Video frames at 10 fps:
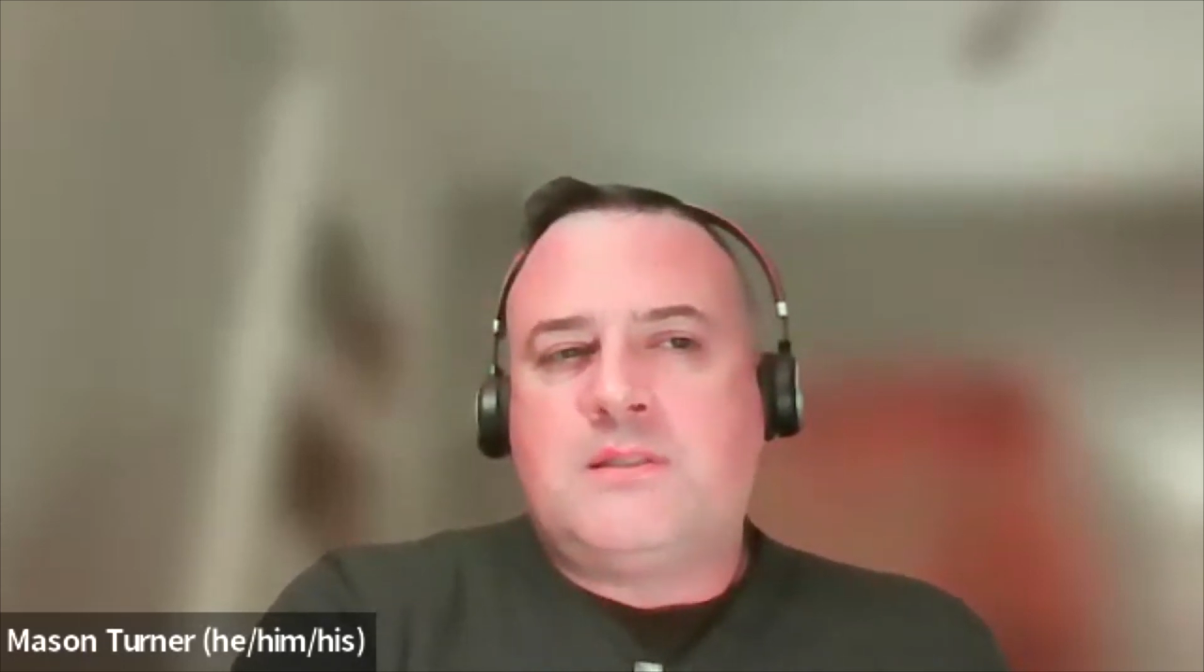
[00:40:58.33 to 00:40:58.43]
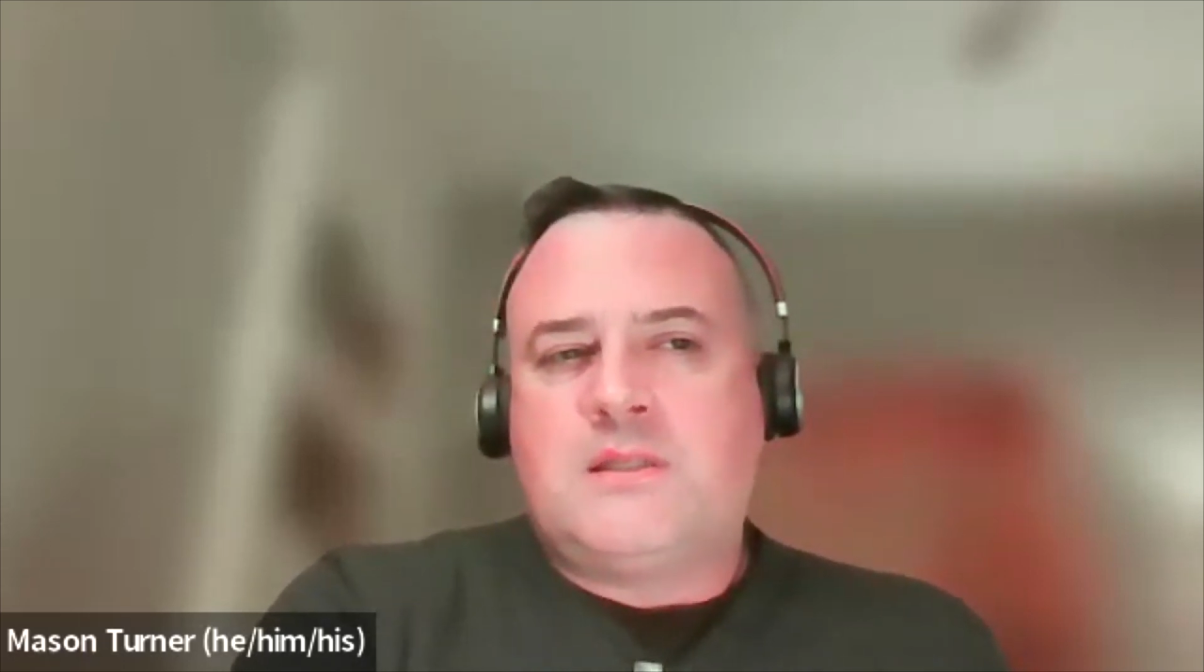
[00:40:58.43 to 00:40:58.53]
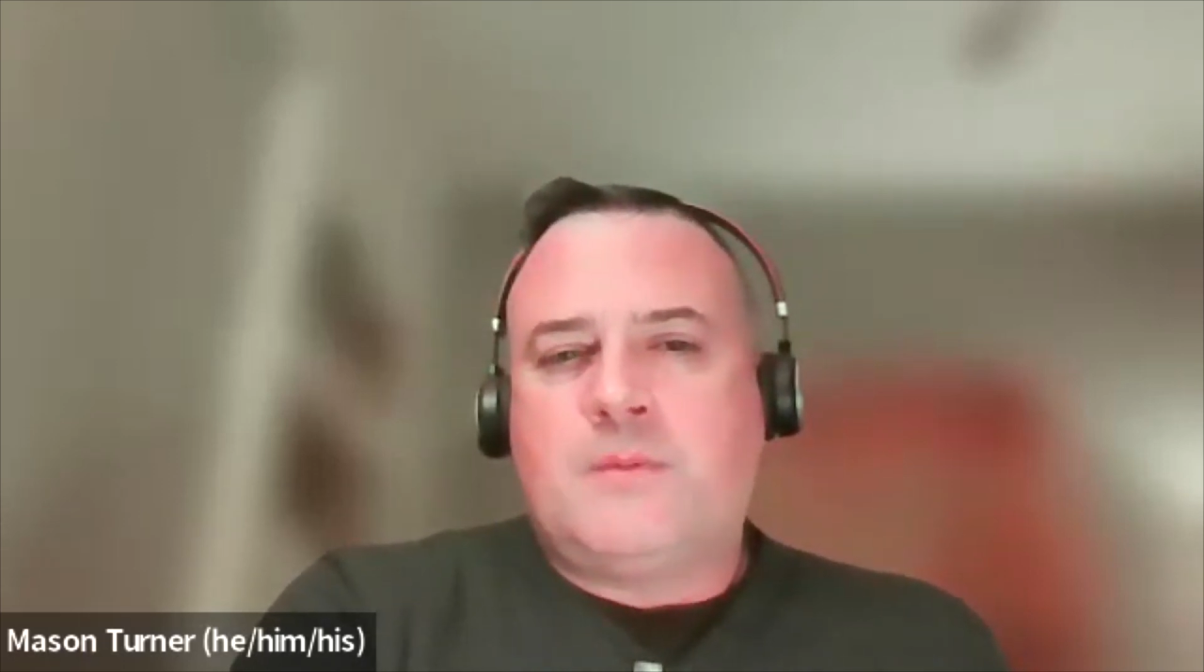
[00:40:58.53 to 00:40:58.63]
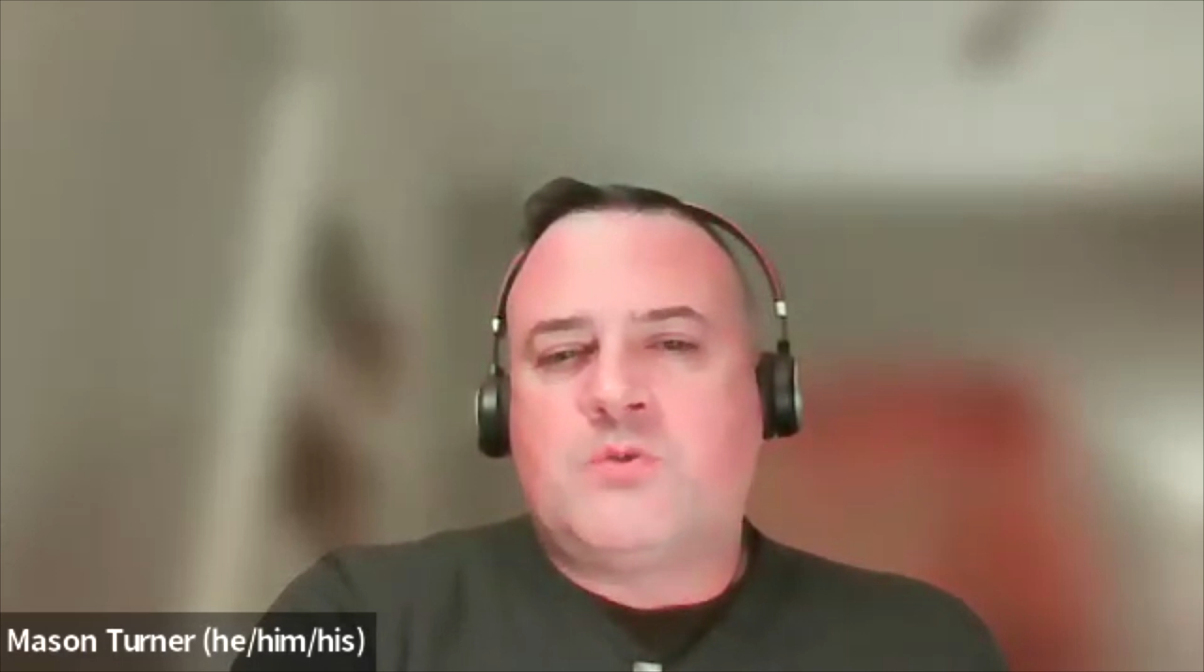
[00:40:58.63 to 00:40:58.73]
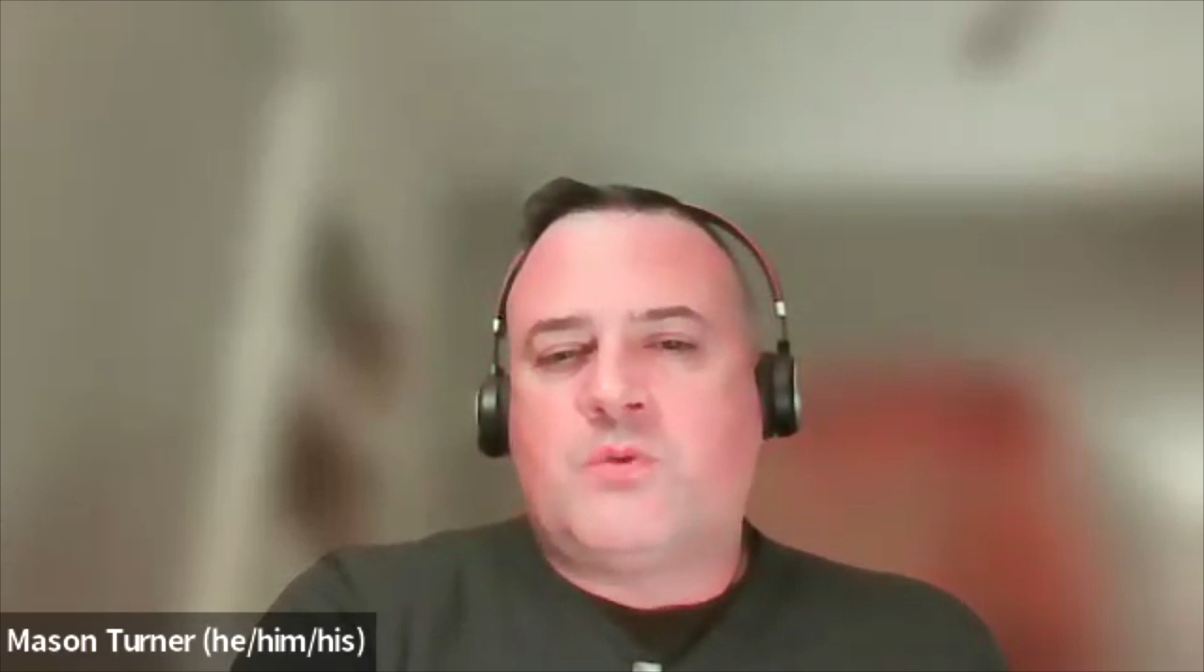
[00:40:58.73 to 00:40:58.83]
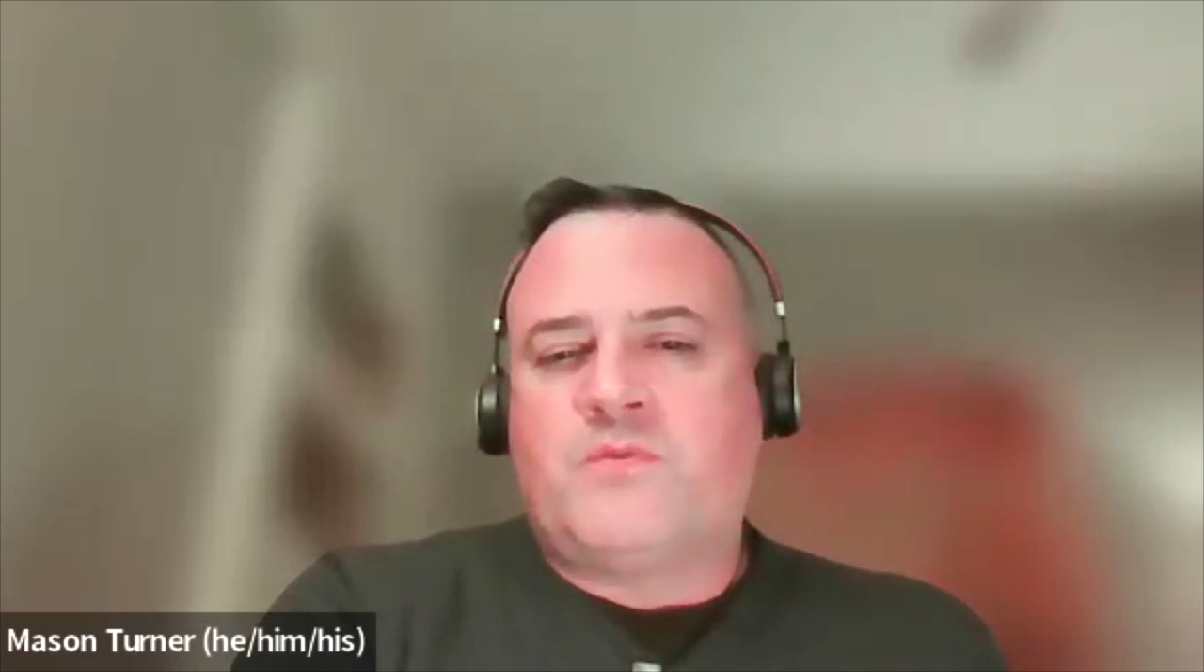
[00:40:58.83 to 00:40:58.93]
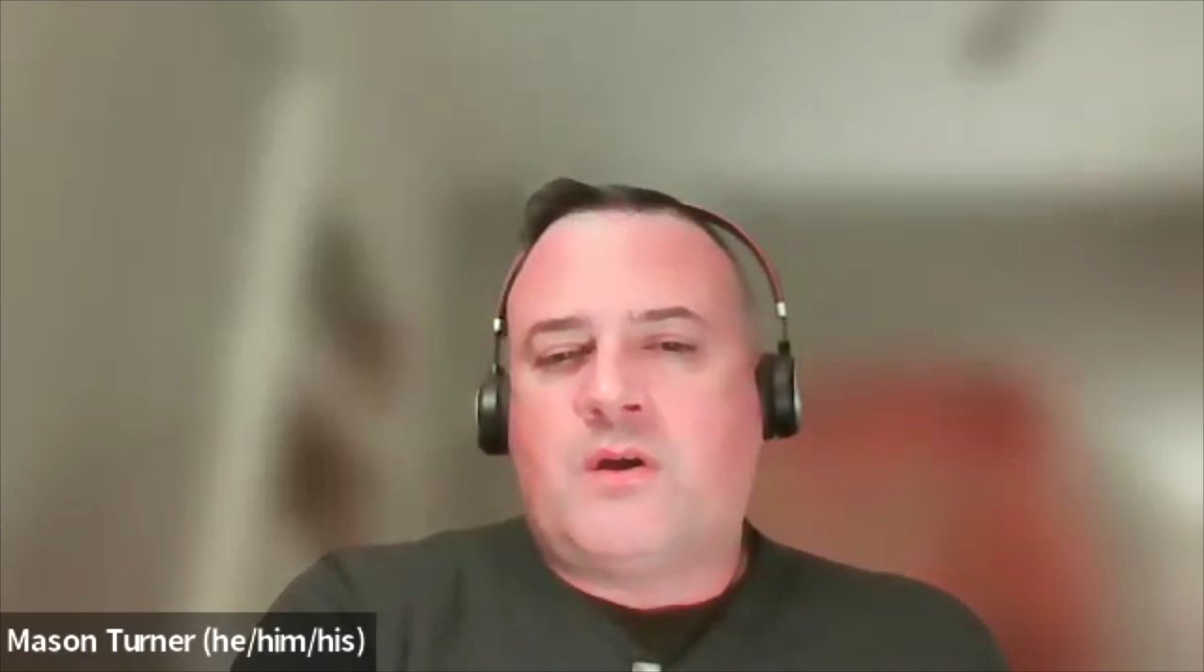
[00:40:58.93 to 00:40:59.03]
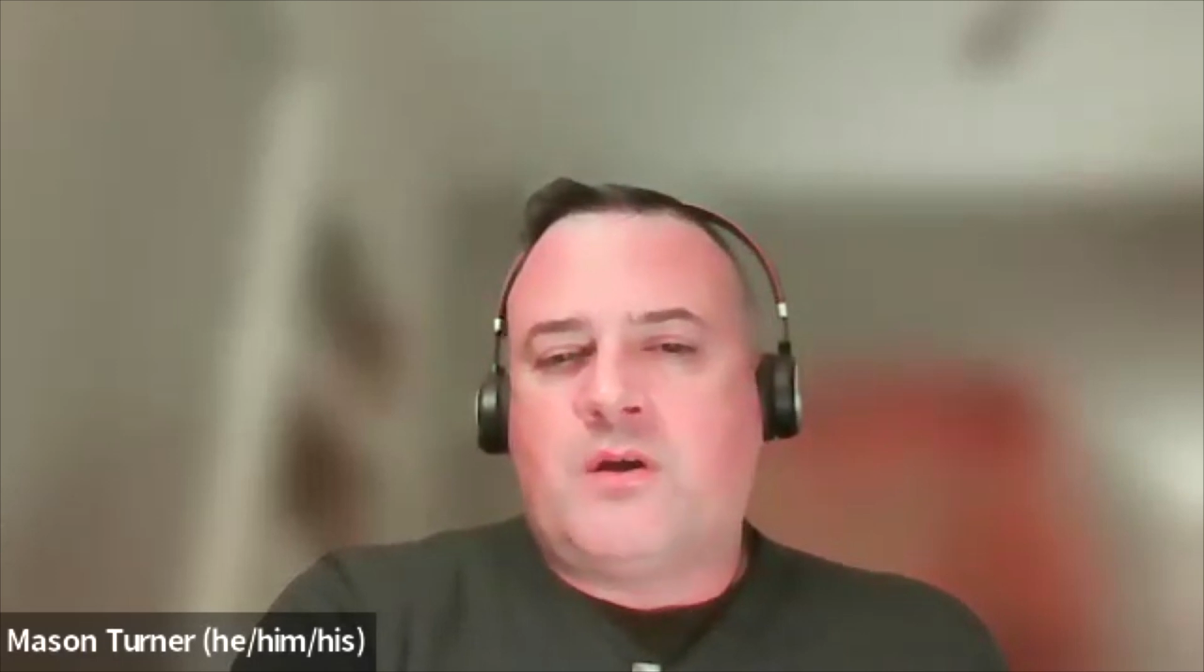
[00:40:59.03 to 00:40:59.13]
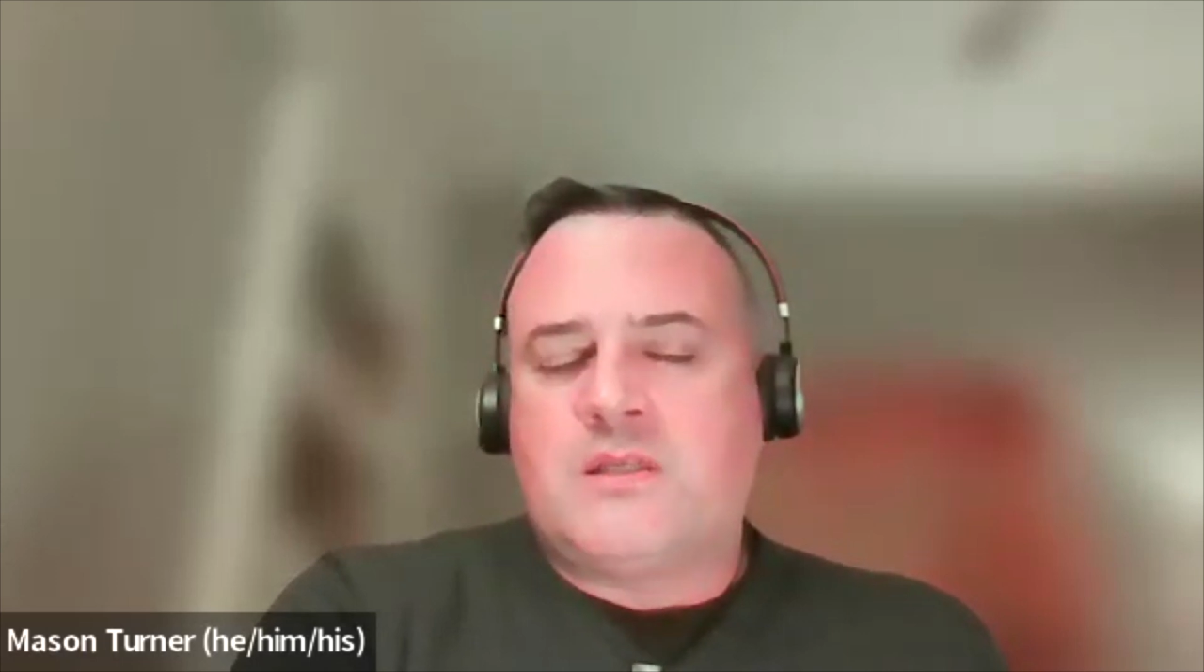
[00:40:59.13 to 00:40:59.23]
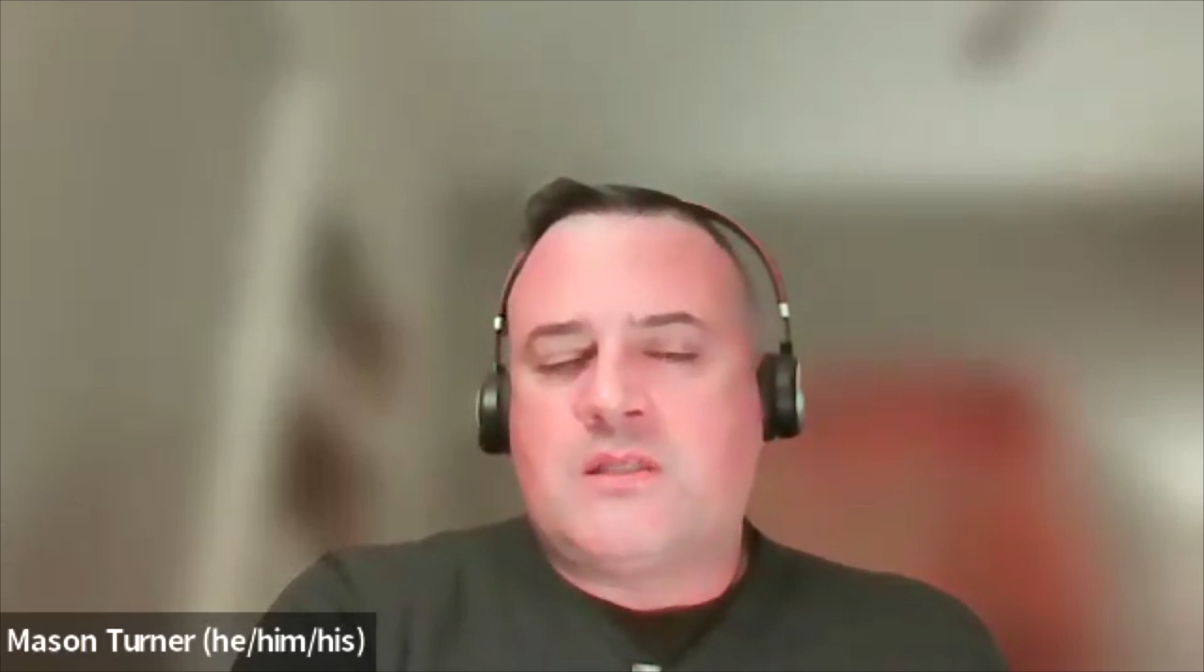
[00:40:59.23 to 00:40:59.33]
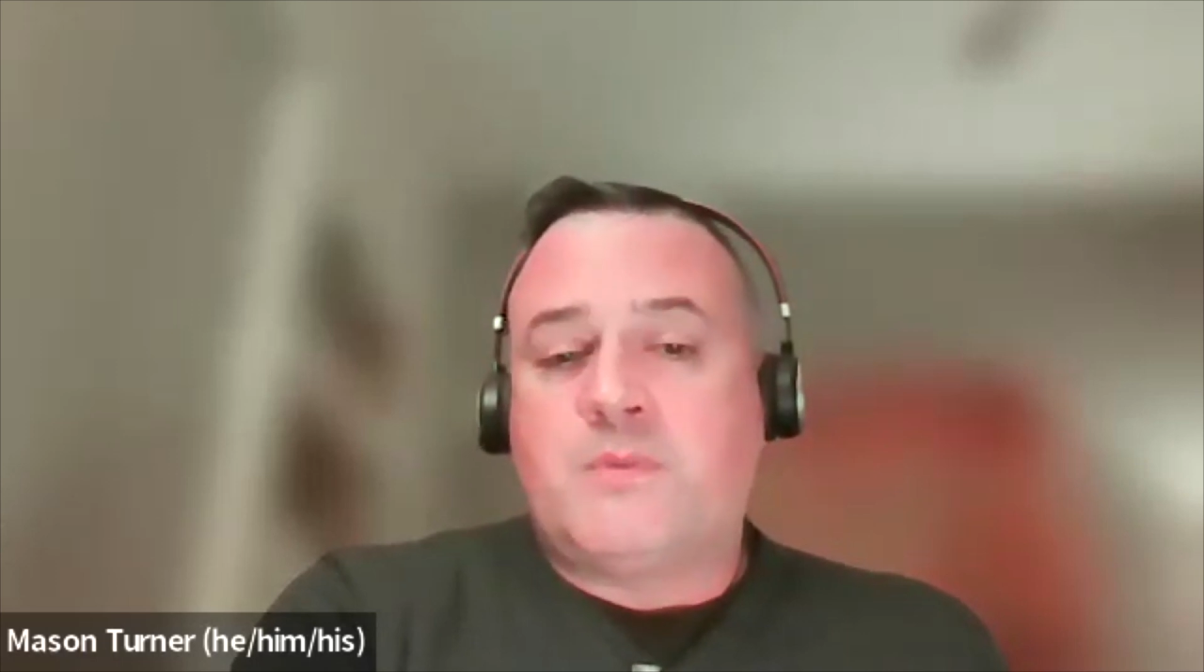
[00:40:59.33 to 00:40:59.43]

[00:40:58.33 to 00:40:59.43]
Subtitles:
attempts with various